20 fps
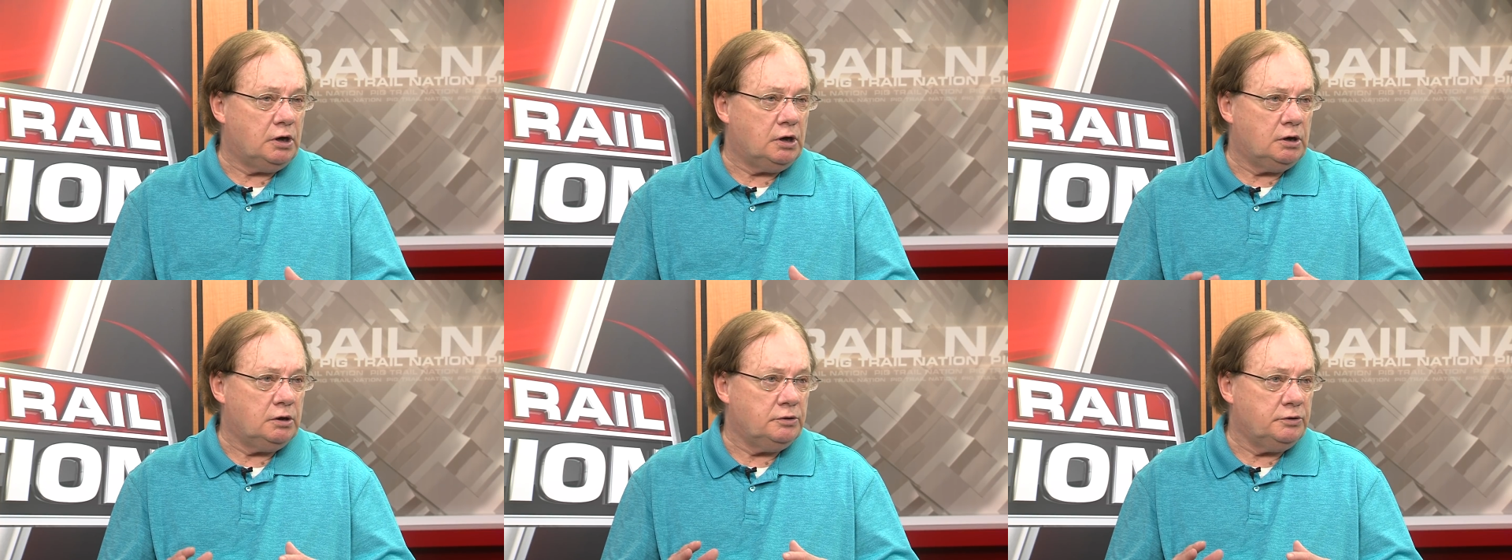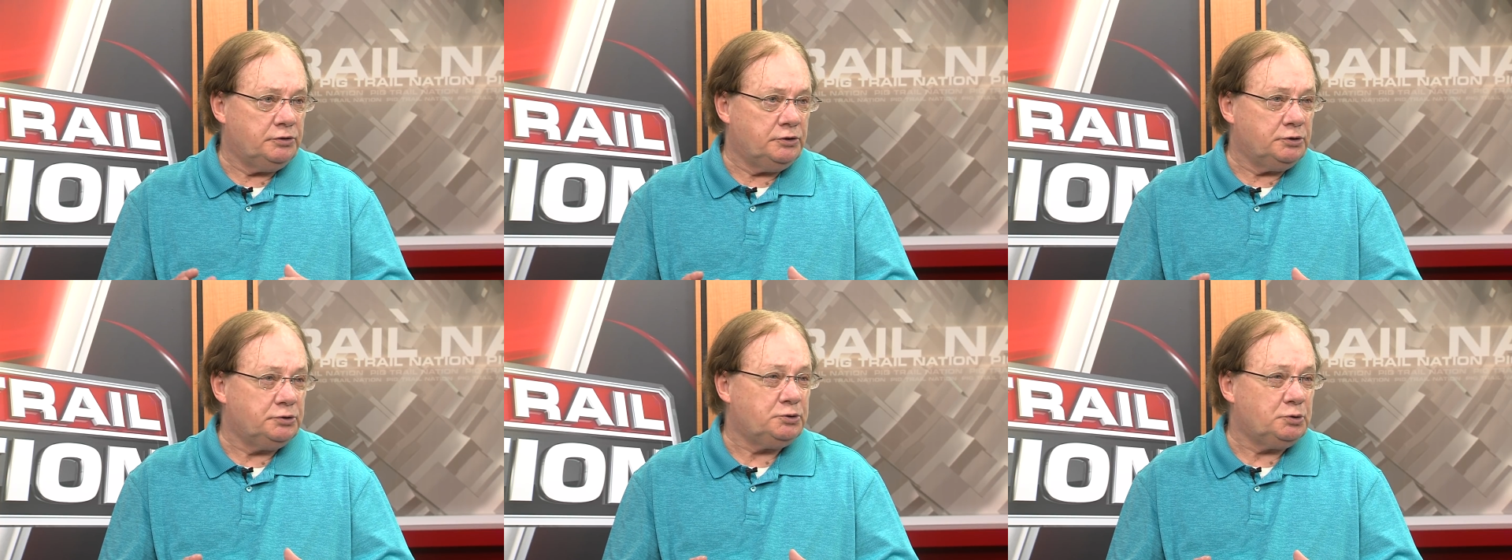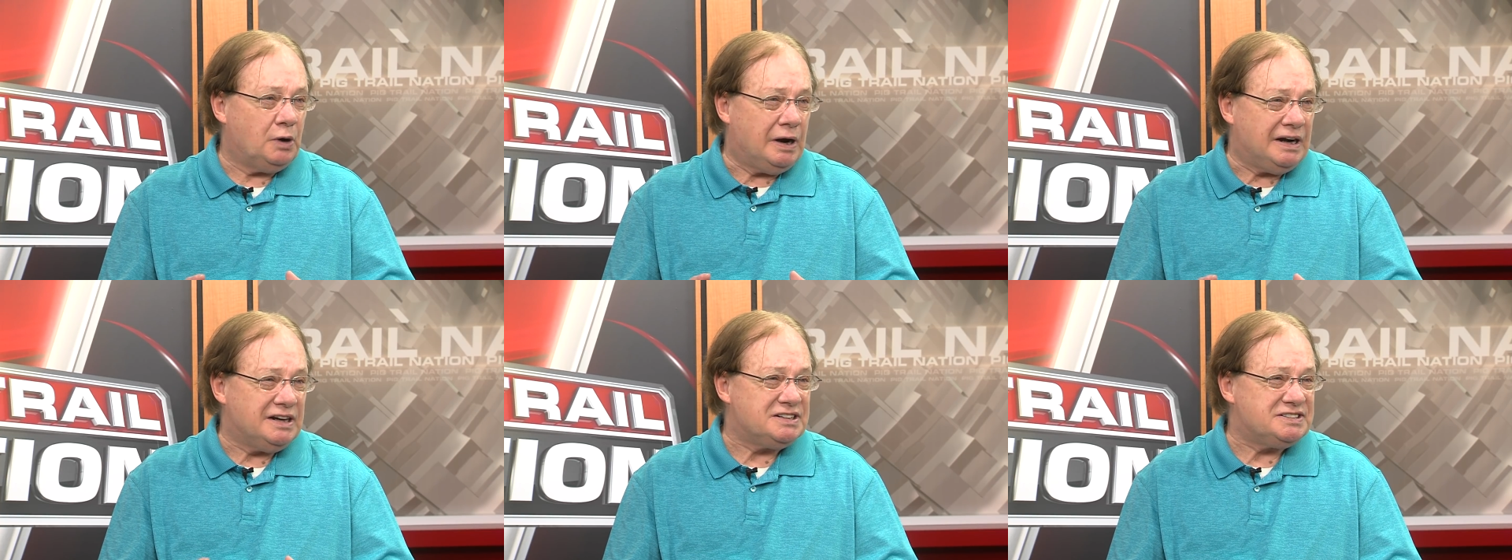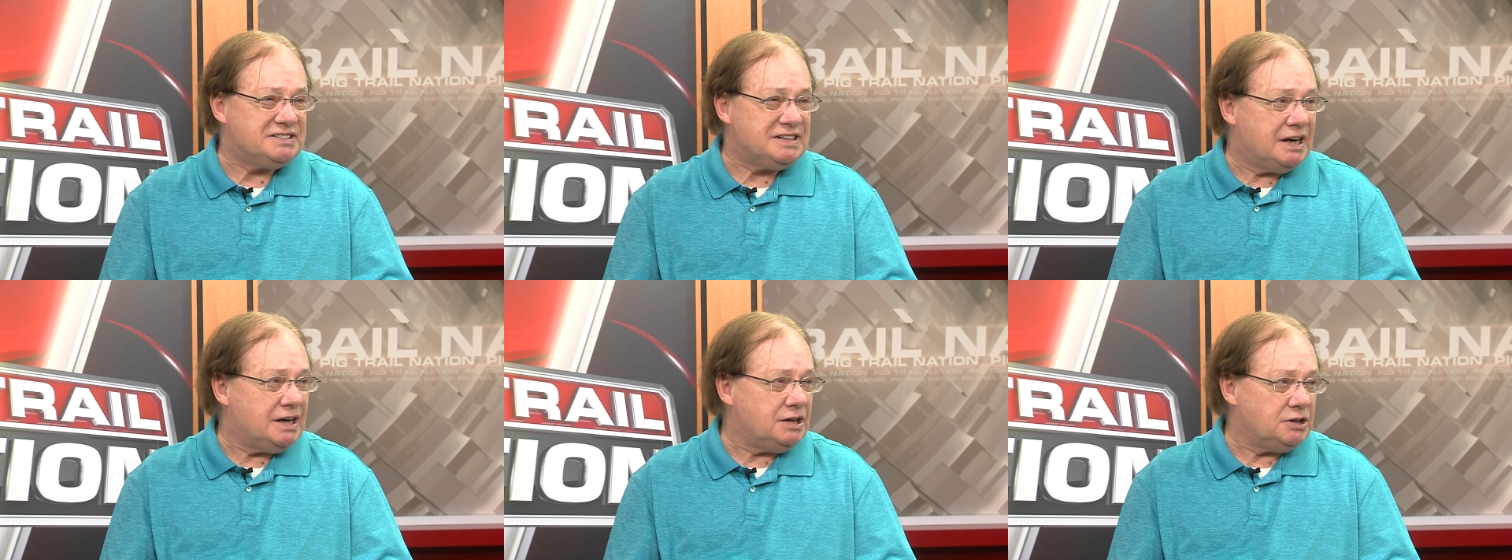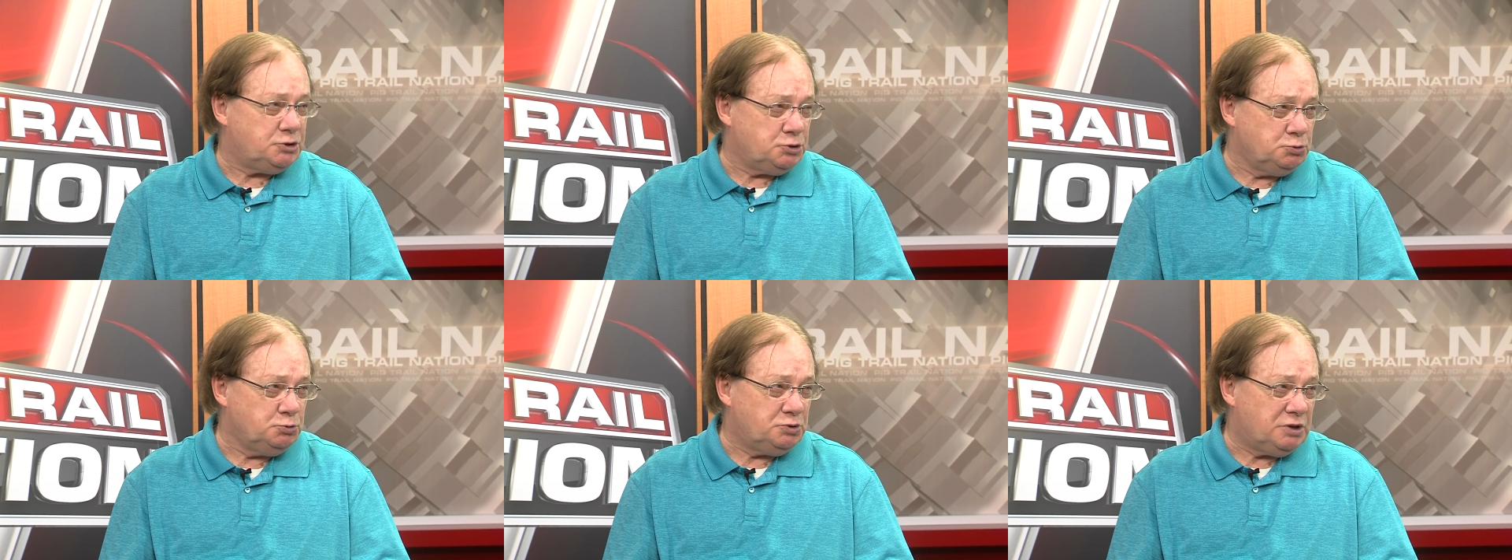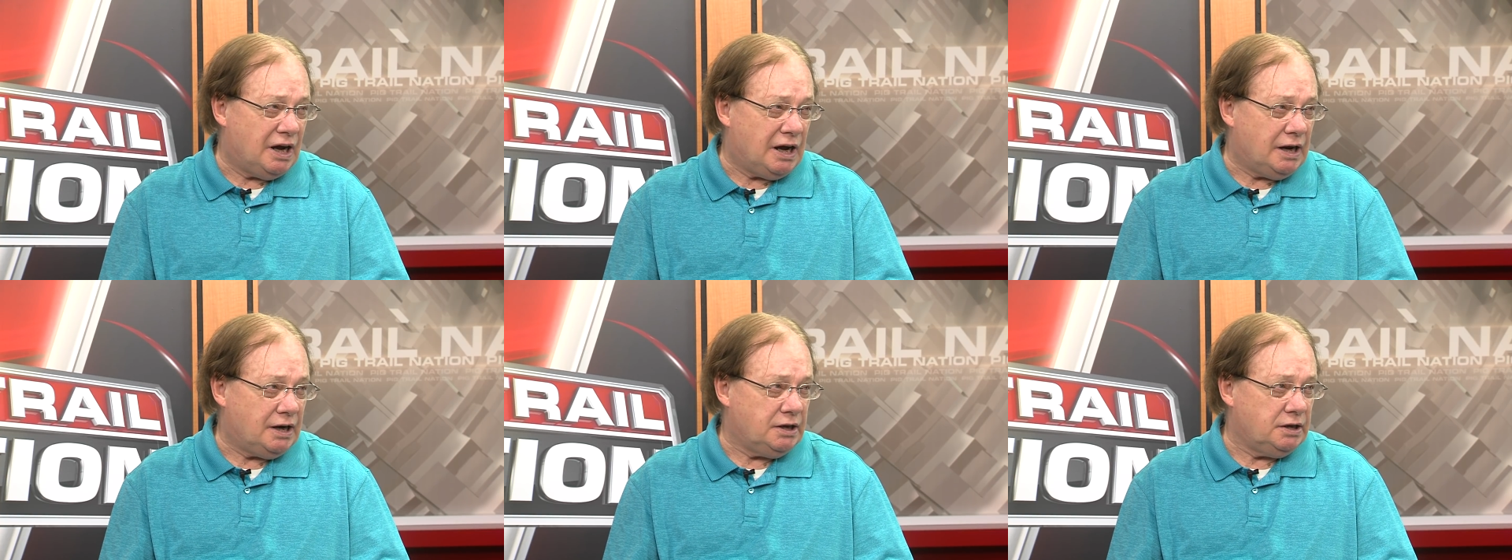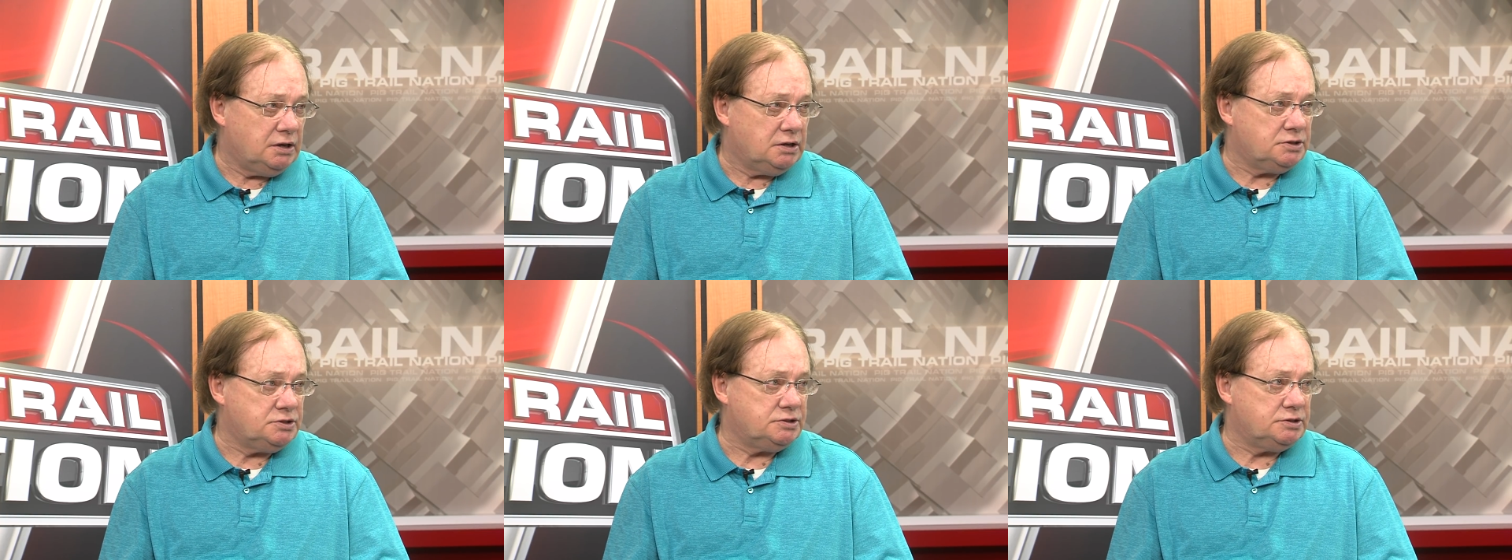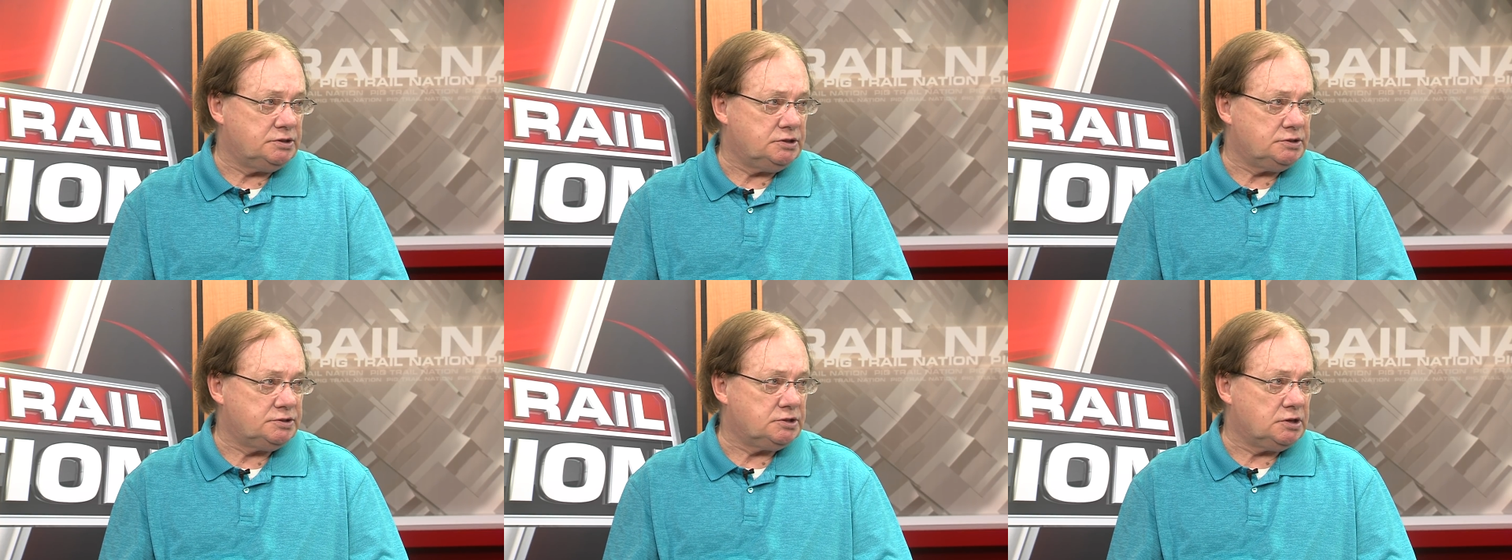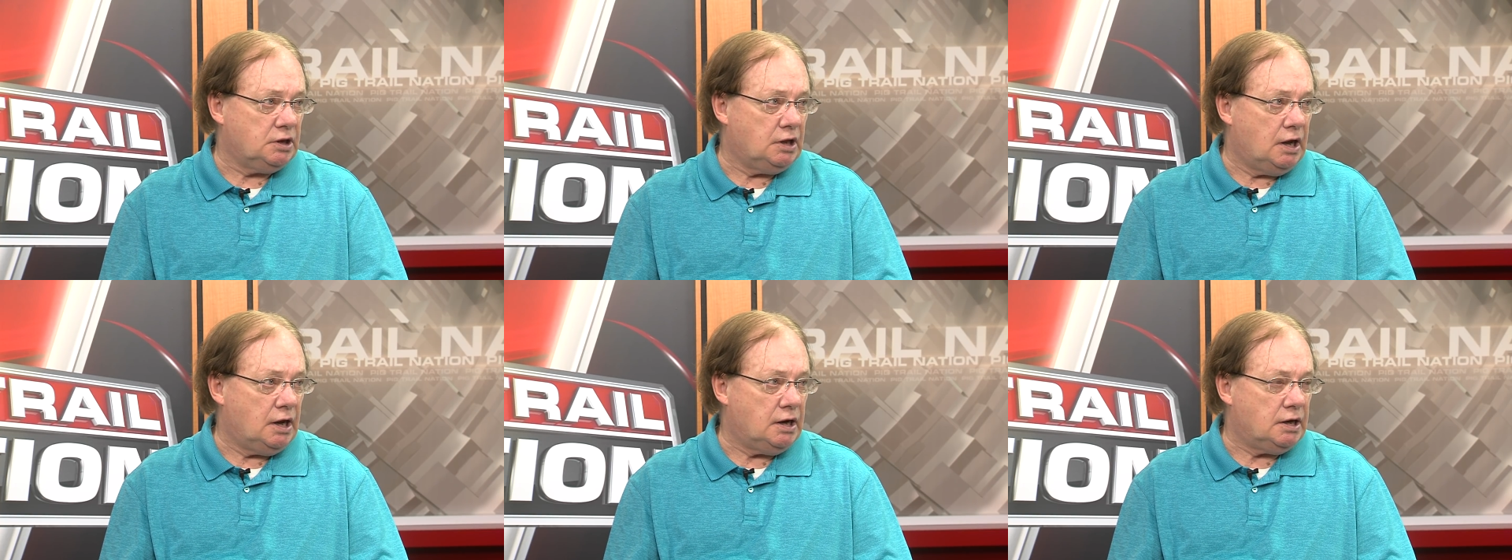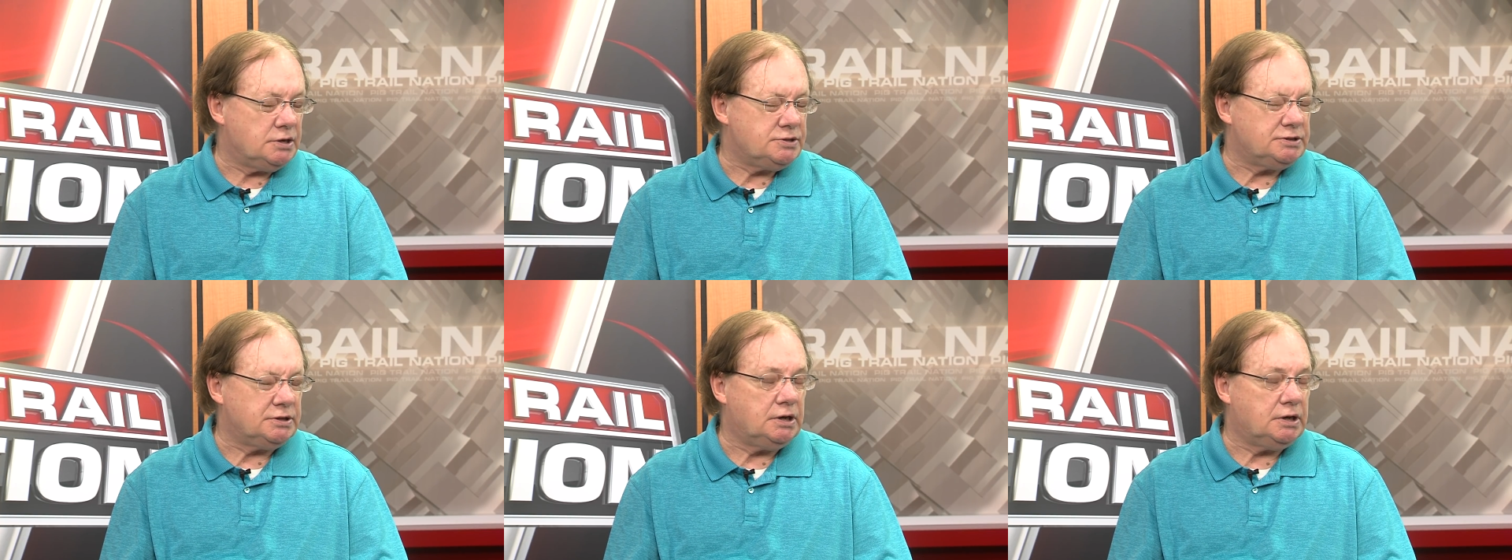Uh, they're trying to sign two tight ends in this class,